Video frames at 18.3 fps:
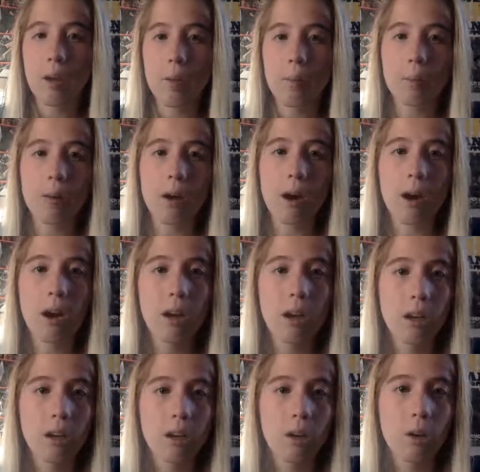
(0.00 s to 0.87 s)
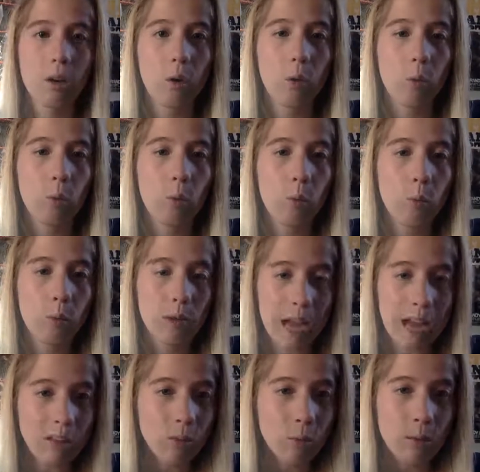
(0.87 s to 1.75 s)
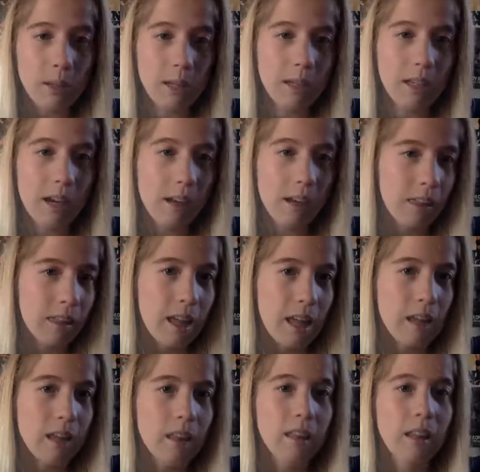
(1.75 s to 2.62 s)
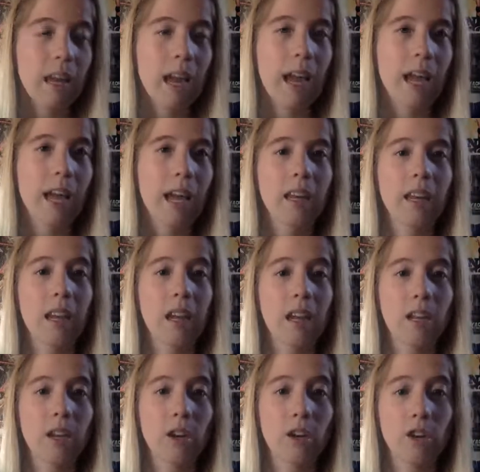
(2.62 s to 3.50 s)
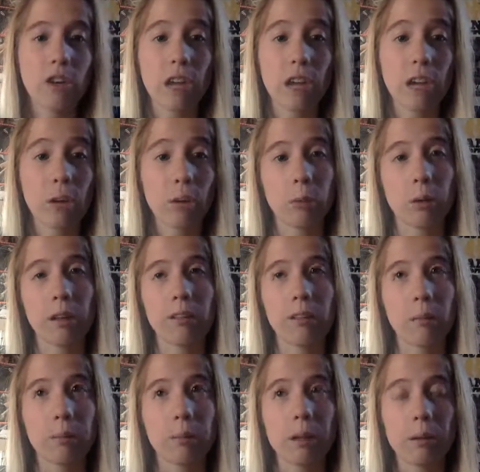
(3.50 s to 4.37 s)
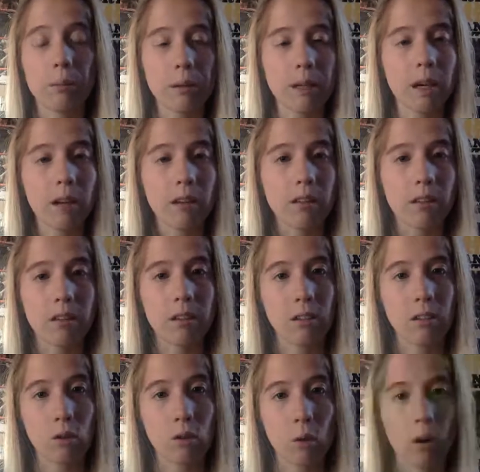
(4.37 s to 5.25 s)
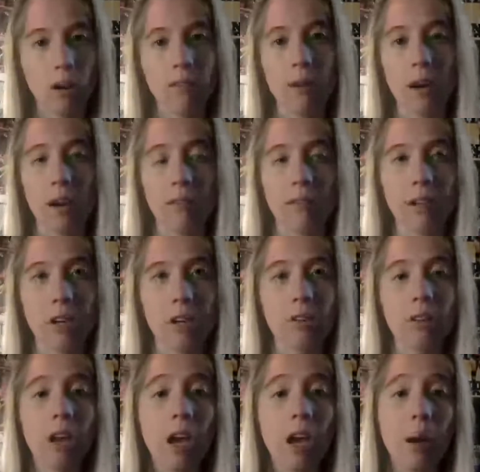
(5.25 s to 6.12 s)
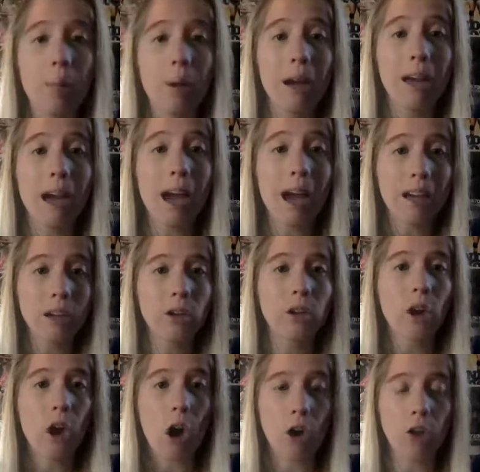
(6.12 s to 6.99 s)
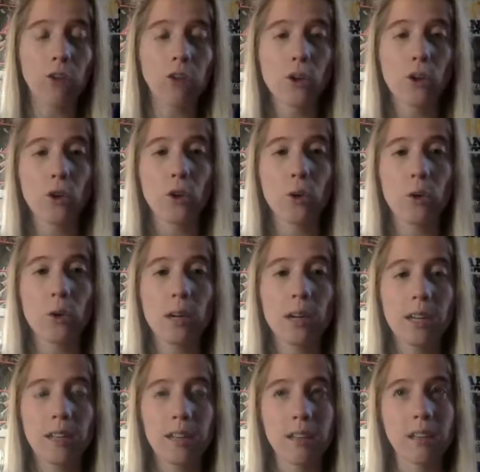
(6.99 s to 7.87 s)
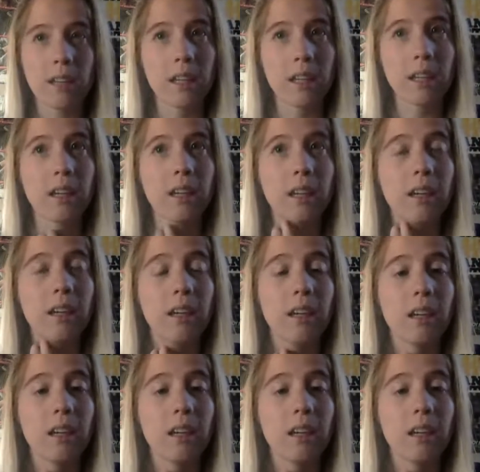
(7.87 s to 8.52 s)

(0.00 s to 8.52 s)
But yes, we think Kane and Undertaker win simply because it's just 25 years. But I could also see